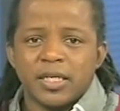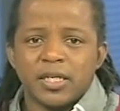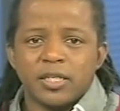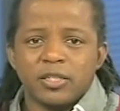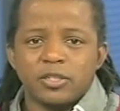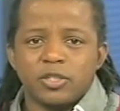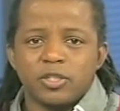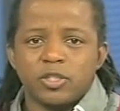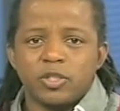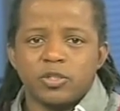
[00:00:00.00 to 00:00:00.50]
and
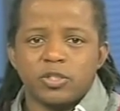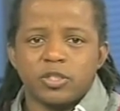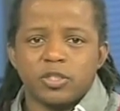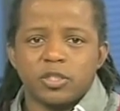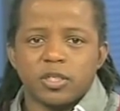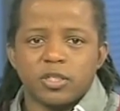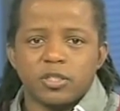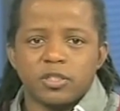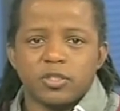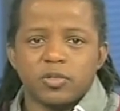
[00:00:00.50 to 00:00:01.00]

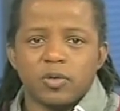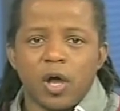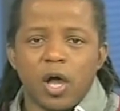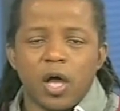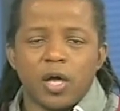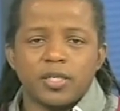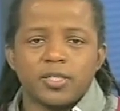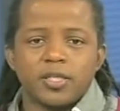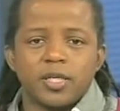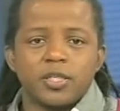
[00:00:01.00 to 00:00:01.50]
introduces us to
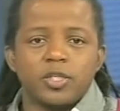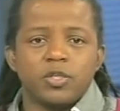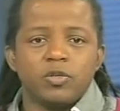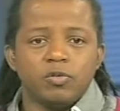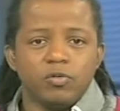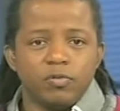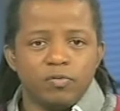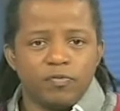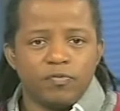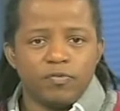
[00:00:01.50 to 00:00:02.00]
architect
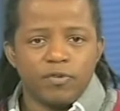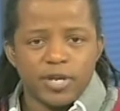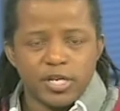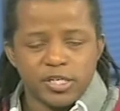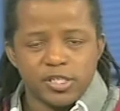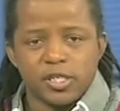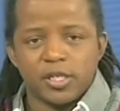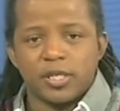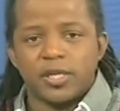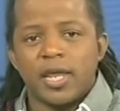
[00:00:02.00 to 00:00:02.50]
Hugh
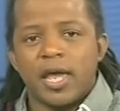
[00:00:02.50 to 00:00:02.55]
Fraser.